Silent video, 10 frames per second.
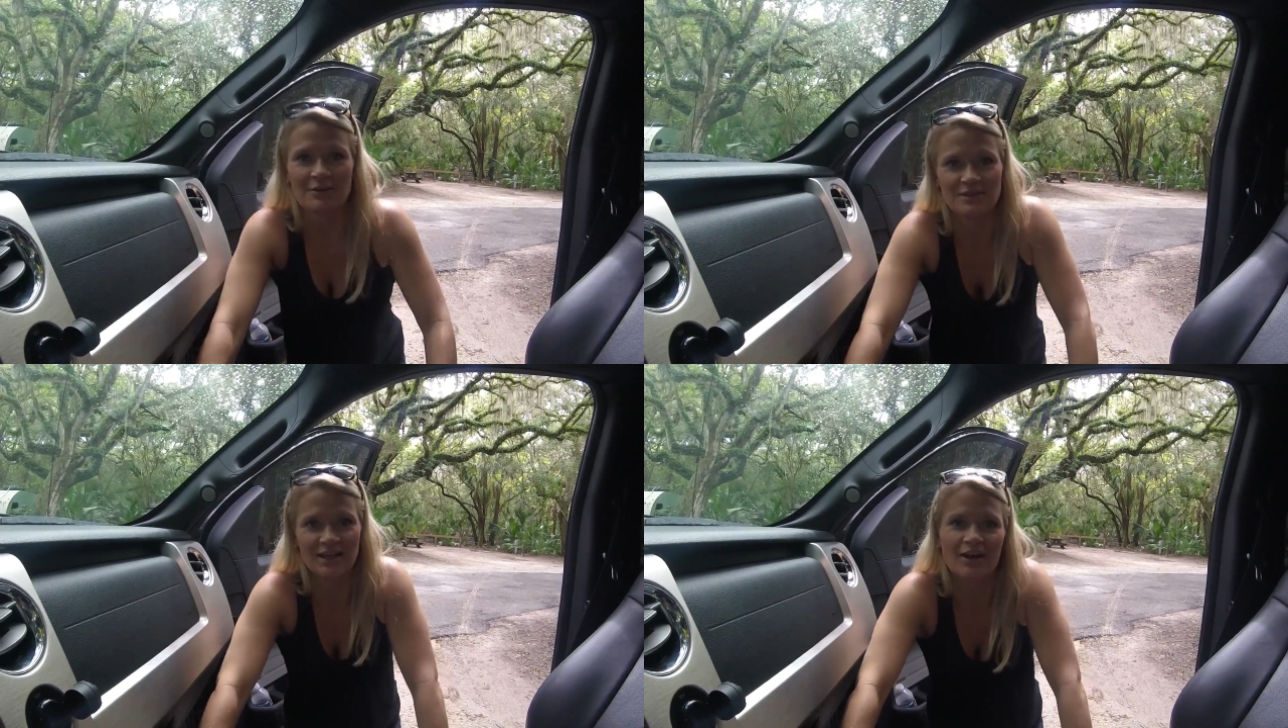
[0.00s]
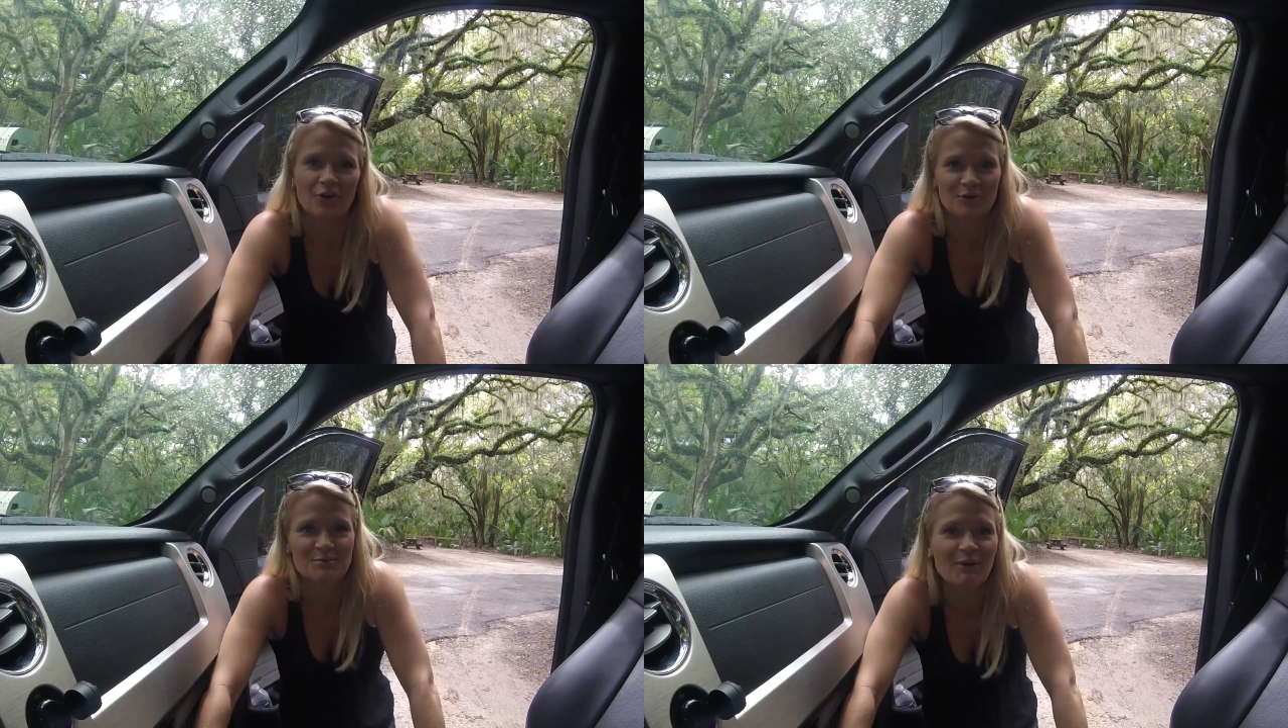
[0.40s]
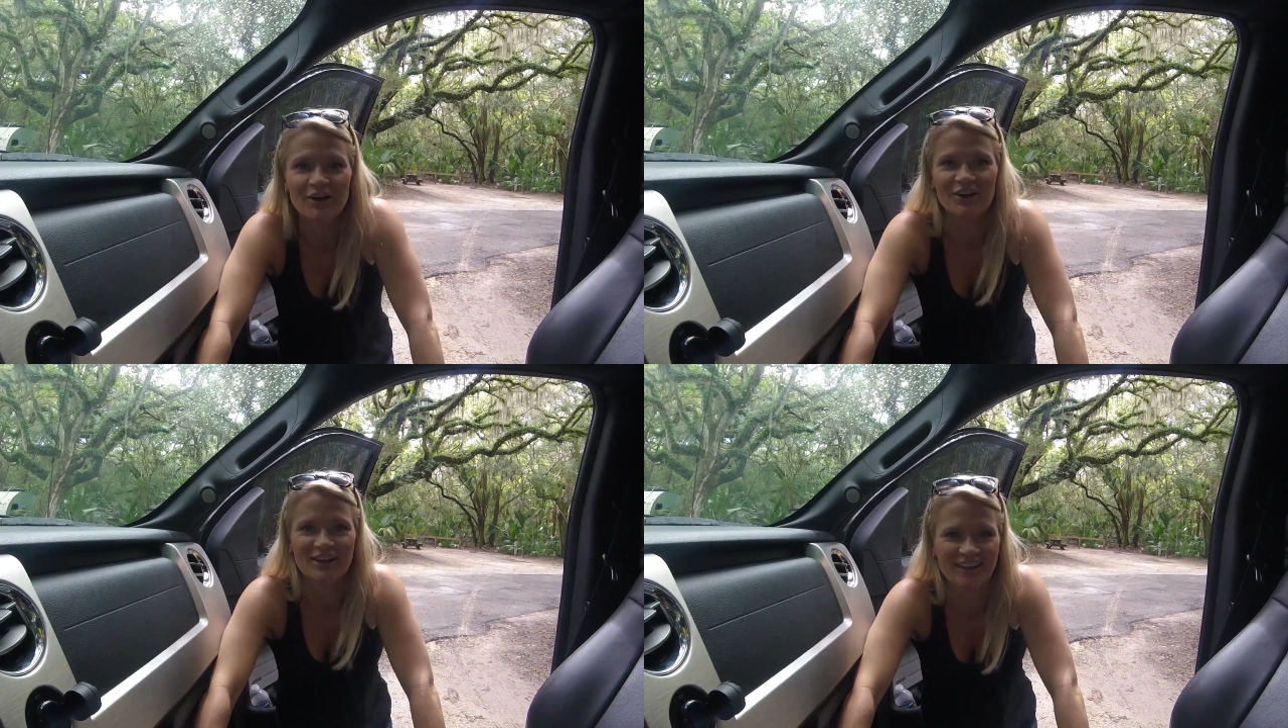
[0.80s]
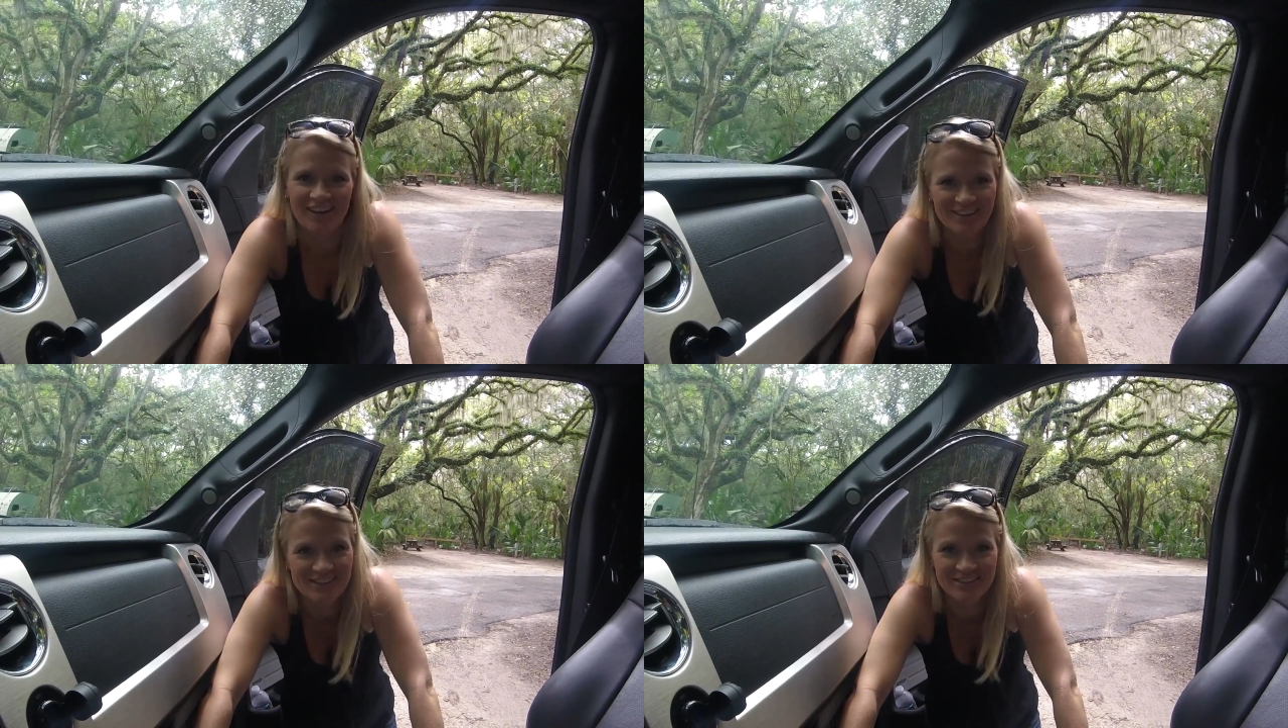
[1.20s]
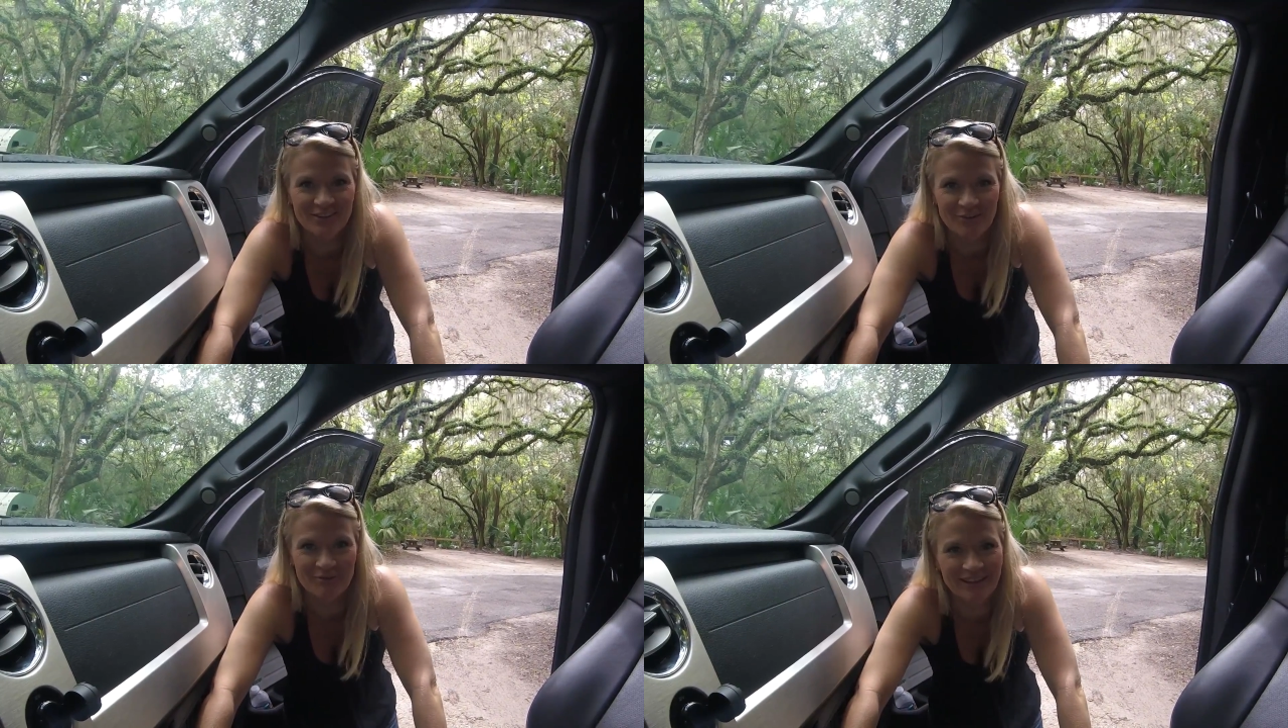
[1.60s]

I was like, oh, it's Mark. I'll just go open